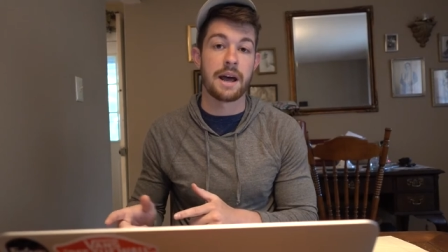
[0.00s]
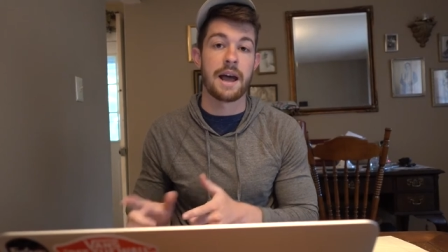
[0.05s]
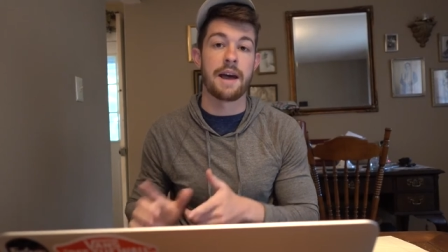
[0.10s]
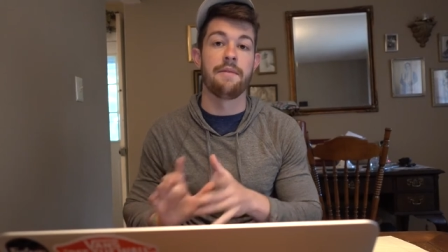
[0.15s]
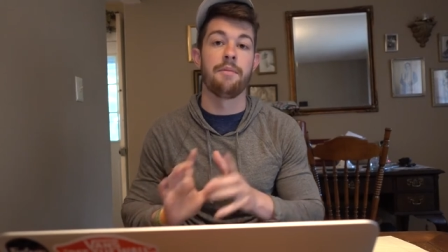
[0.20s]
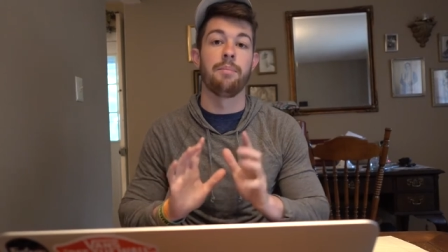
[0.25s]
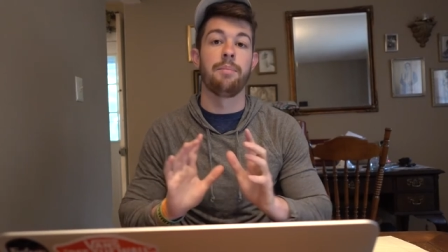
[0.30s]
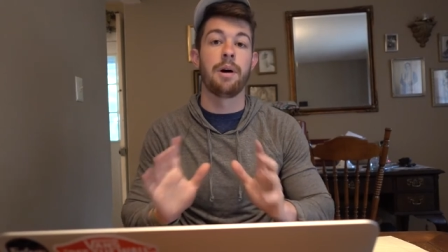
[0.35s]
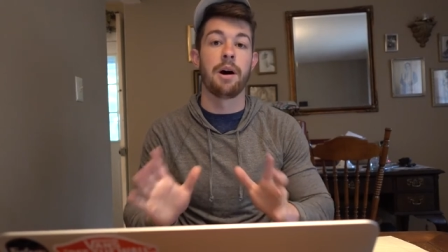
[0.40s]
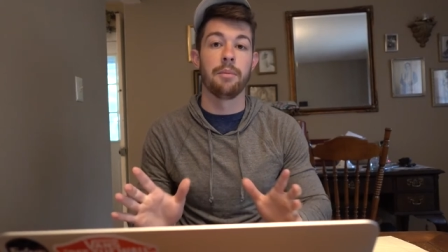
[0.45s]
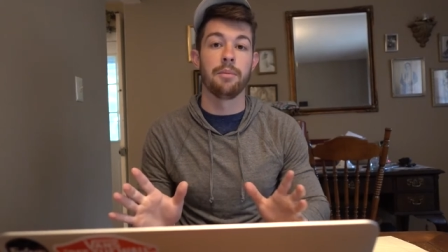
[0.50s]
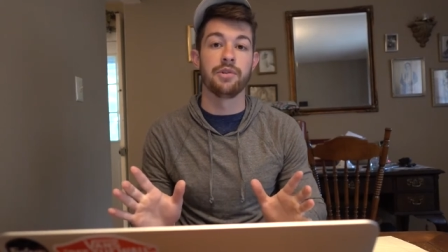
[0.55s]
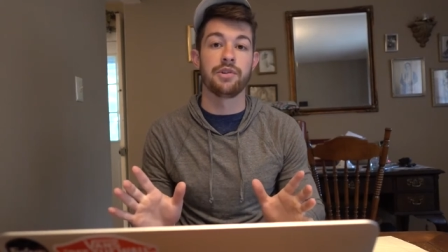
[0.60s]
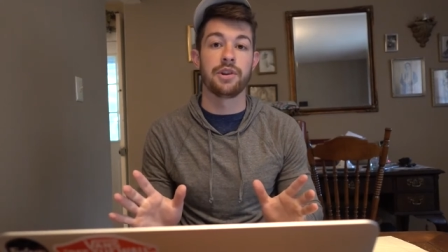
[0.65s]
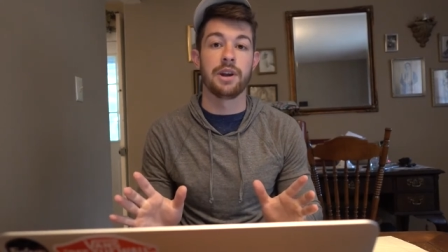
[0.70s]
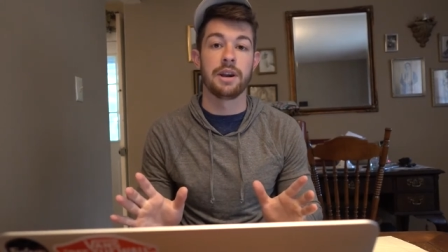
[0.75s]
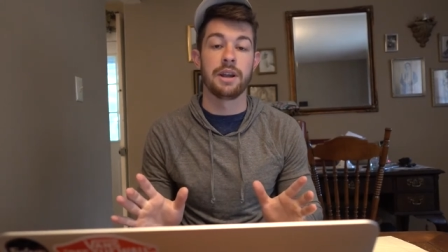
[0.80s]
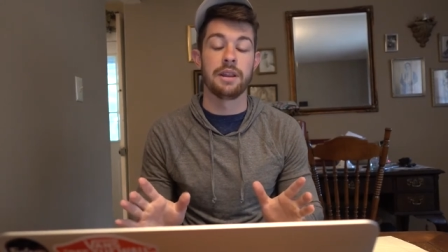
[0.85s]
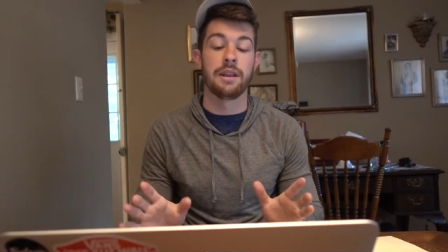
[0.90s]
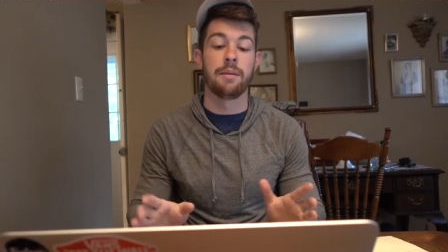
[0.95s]
I haven't
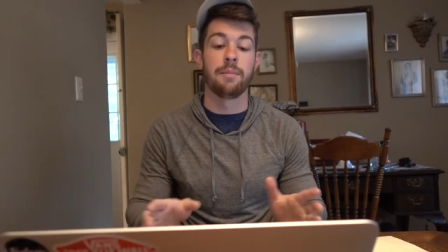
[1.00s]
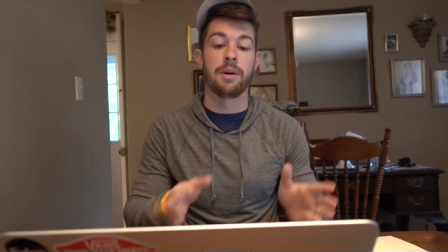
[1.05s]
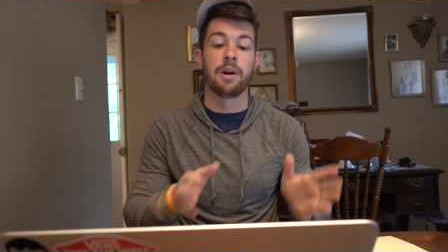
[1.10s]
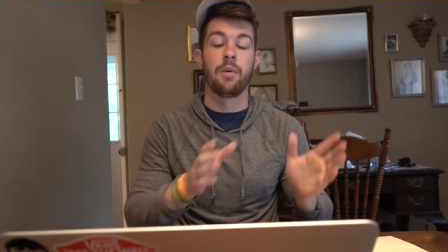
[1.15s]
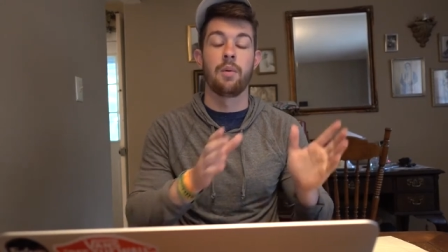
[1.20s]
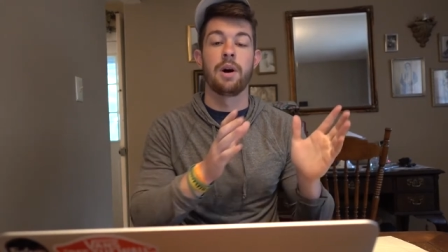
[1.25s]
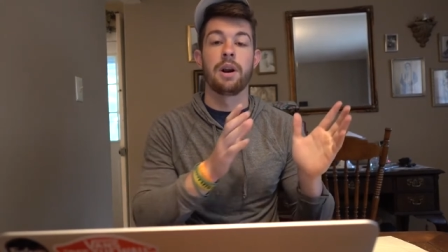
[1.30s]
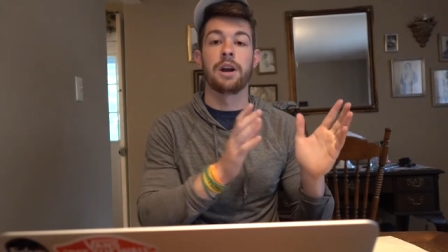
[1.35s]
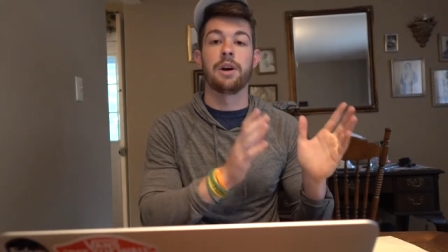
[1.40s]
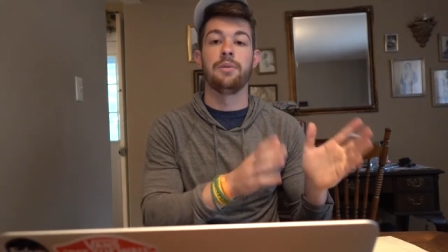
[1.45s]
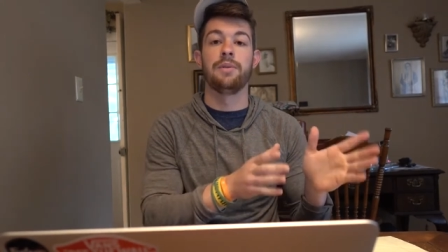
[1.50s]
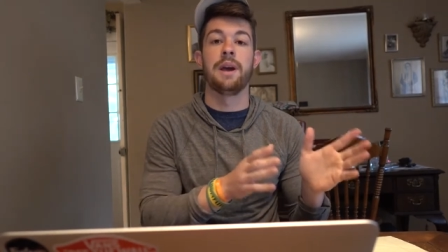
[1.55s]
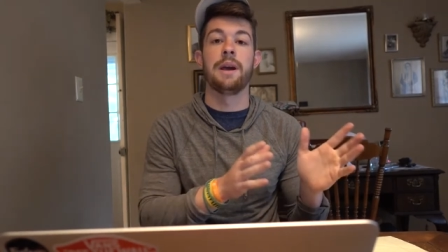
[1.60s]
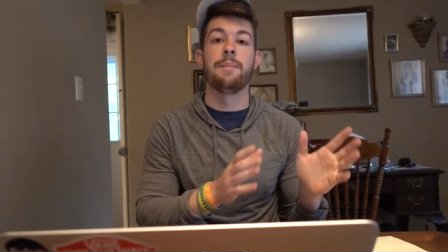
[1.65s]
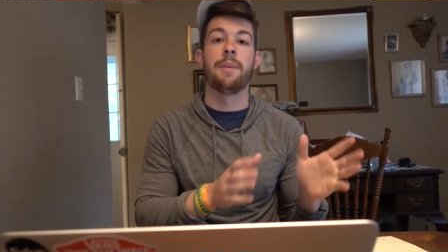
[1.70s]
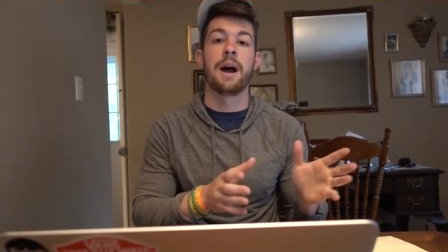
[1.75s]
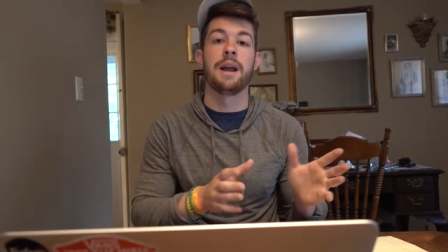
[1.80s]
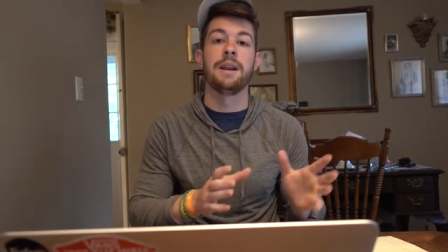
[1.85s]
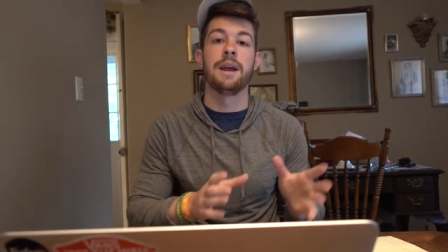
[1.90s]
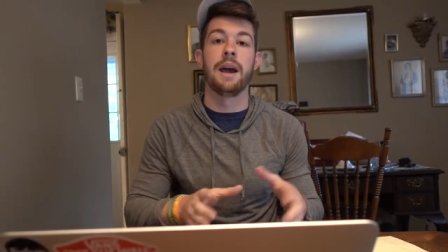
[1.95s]
published any of them, but I want to go day
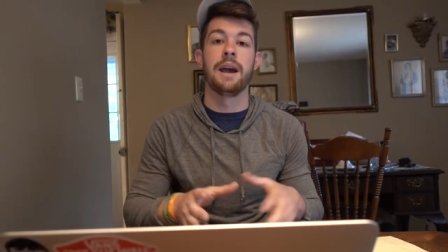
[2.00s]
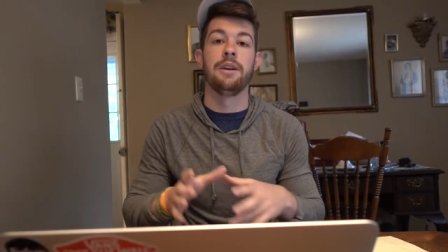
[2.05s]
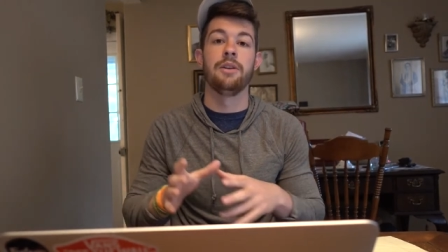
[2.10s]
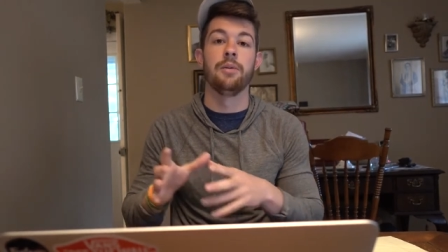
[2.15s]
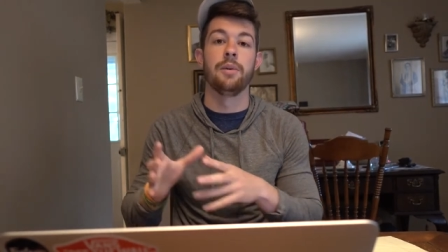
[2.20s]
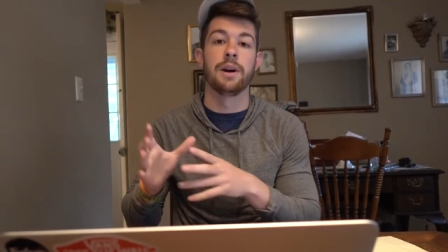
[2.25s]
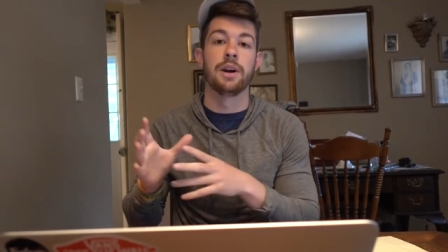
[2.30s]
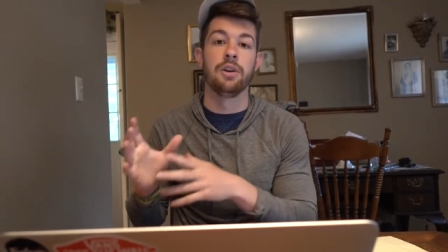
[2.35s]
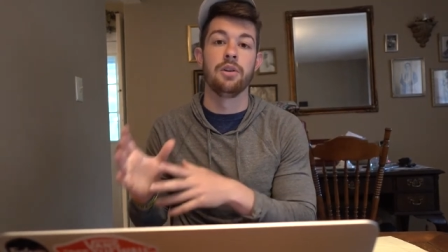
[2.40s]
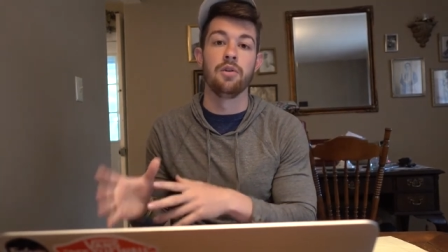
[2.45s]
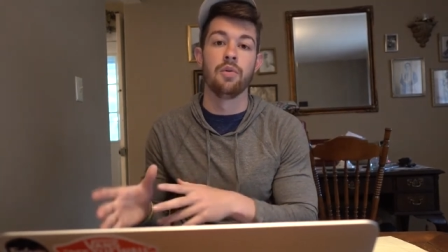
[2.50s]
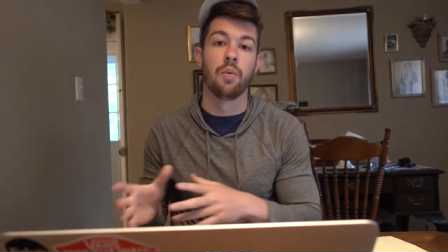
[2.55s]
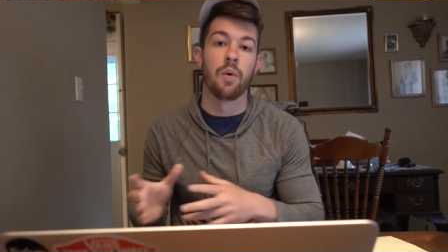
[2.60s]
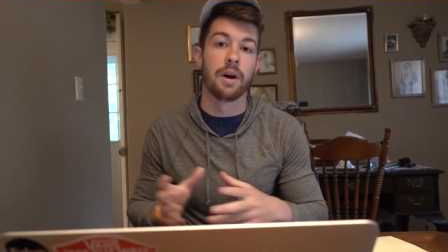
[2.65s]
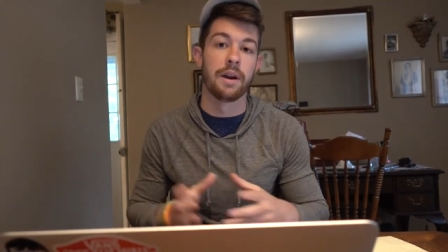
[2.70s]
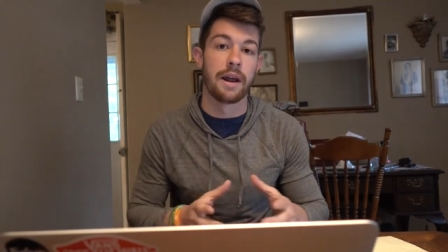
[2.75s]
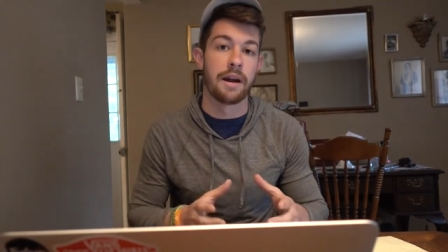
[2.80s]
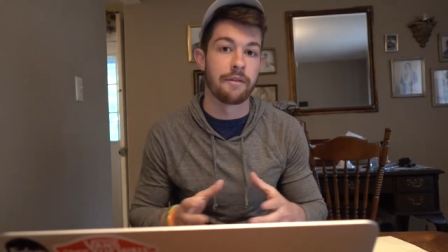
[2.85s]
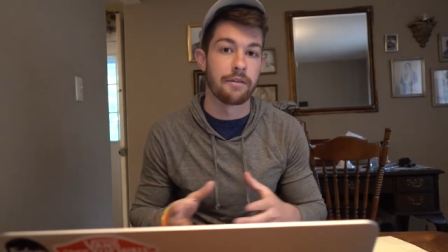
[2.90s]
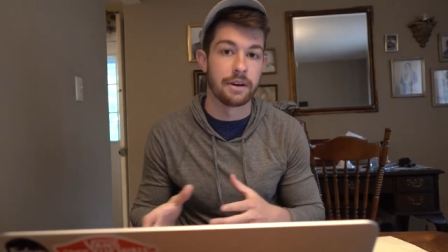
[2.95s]
by day doing a new
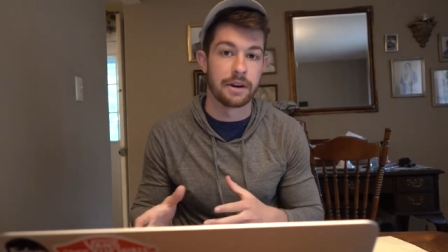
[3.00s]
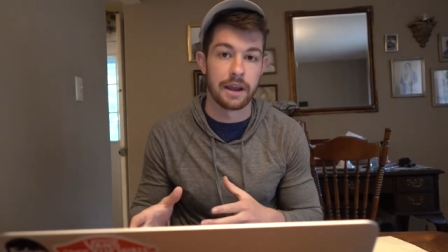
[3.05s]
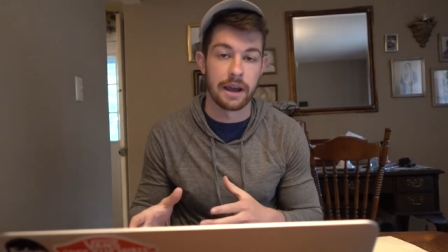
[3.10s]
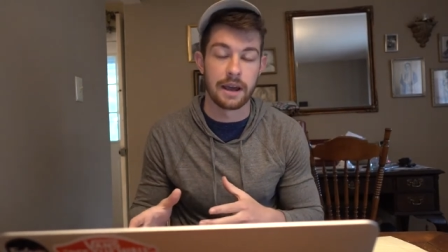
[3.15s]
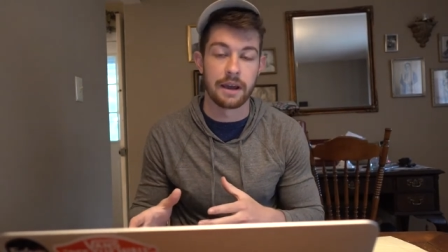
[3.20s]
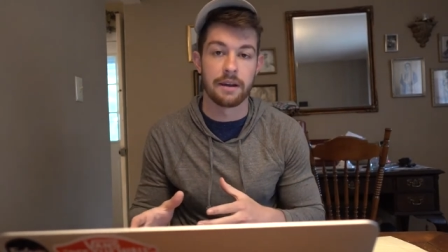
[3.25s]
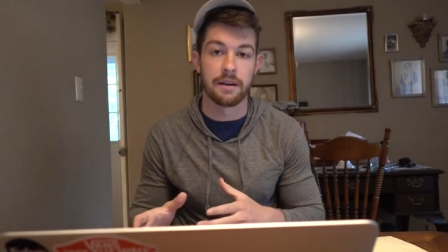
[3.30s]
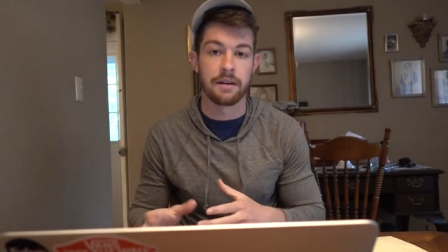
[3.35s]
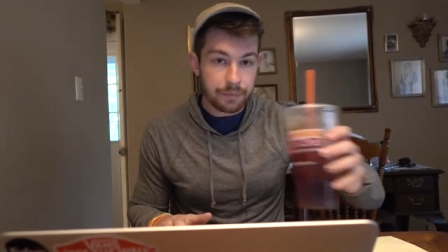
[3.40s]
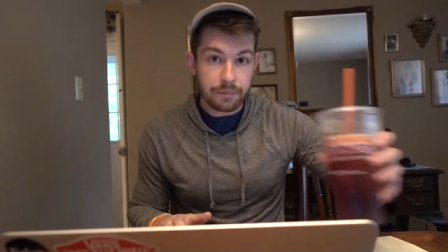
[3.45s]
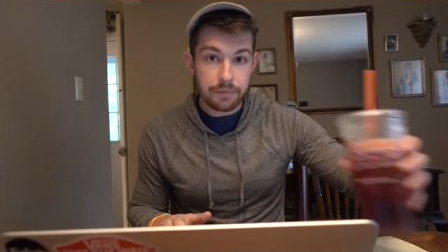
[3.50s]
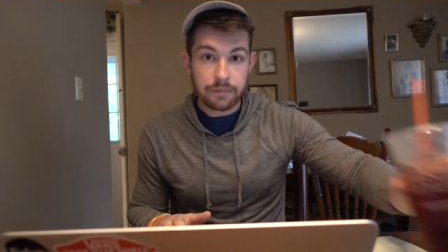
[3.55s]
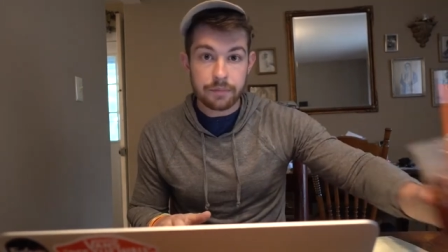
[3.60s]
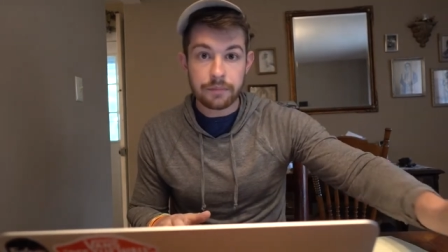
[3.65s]
one every day.